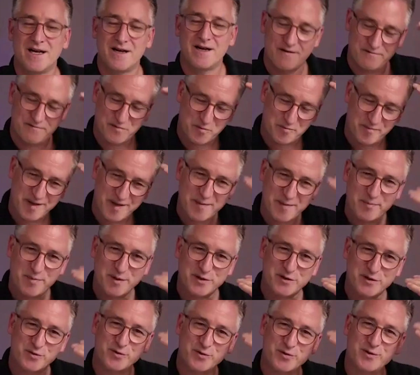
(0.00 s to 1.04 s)
for people
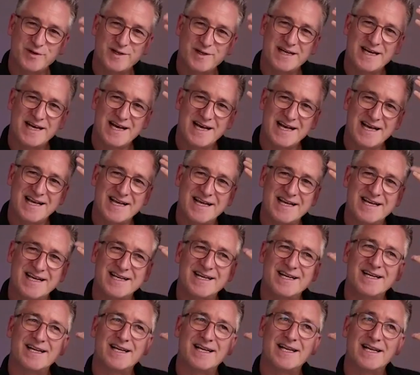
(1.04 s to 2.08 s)
to
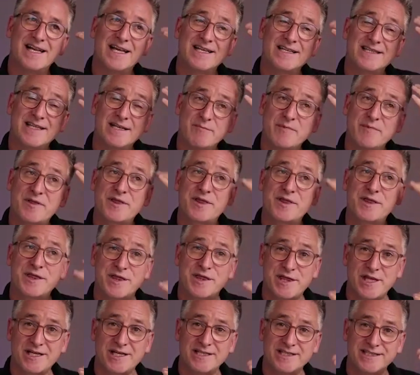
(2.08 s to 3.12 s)
let them
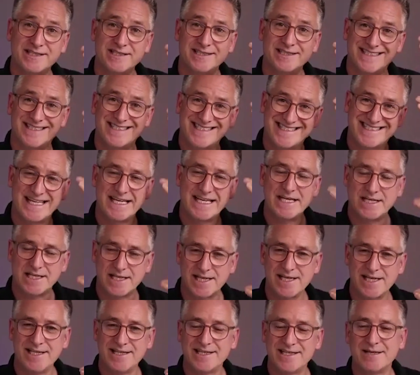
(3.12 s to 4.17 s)
sink
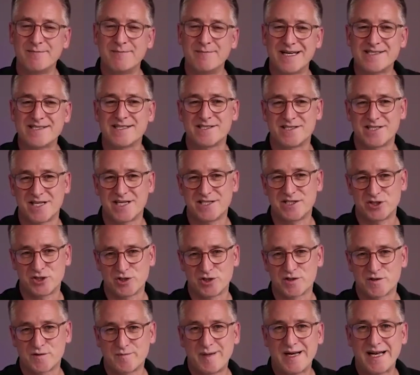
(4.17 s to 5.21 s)
in the message that you
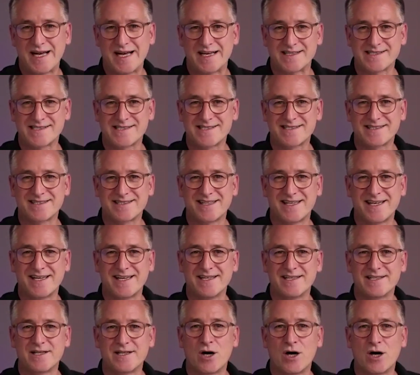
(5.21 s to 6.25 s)
just passed.
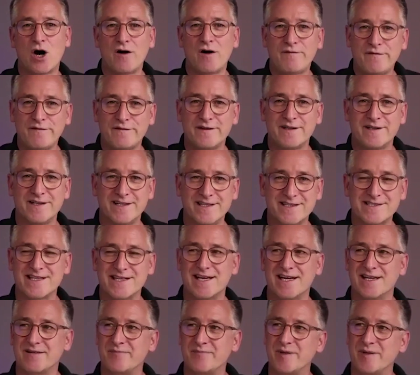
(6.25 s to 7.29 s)
And often it's
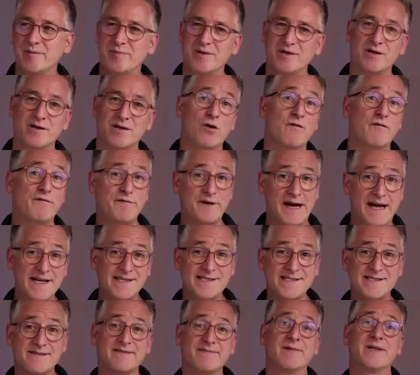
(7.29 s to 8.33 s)
like people go
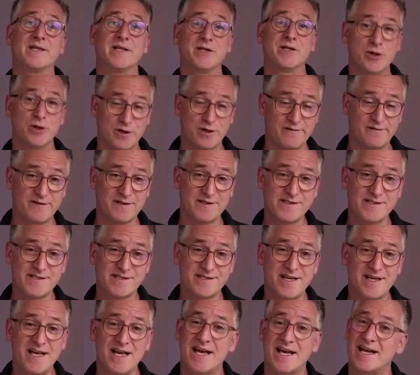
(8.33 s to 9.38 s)
fast when they're nervous
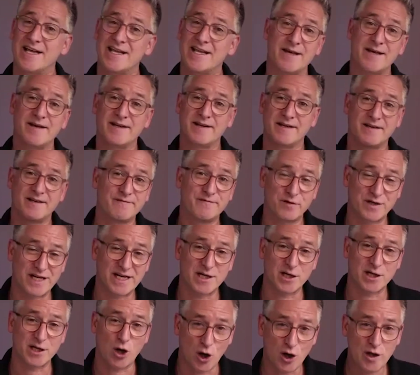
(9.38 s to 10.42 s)
and they
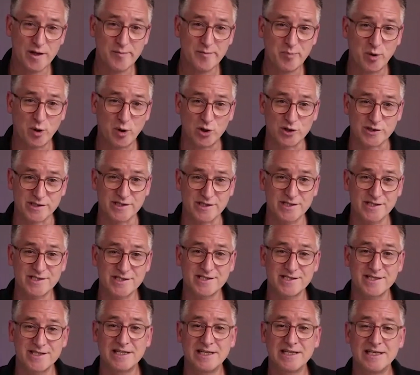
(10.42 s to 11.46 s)
forget all the
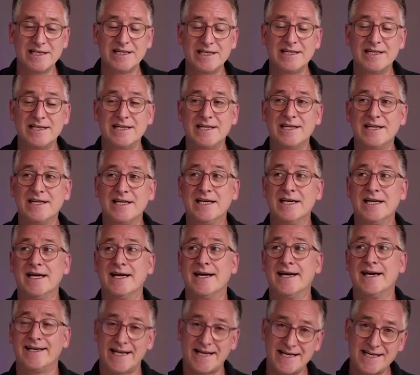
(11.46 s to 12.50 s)
pauses.
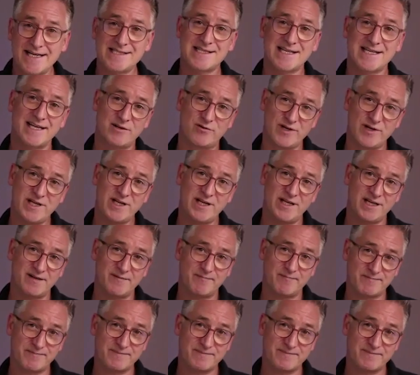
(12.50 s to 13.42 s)
And then it's like reading a